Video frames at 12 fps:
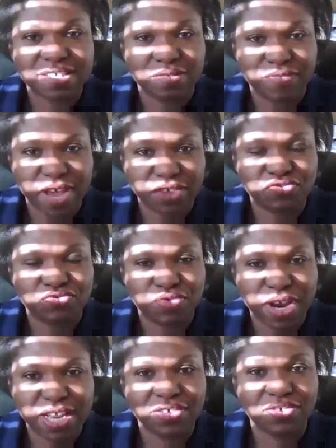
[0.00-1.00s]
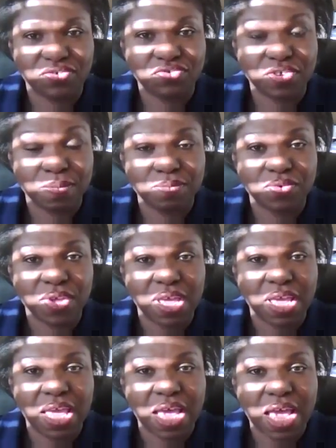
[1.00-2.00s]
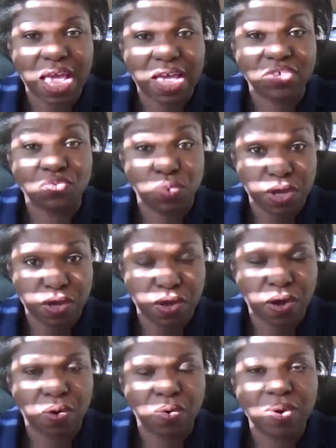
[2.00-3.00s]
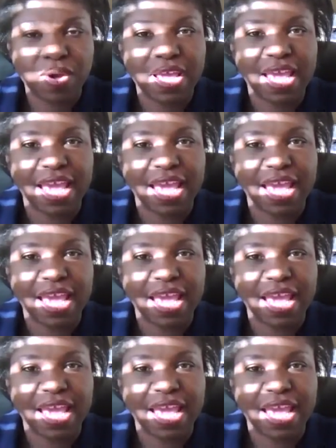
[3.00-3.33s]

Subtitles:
Advance training systems as we go.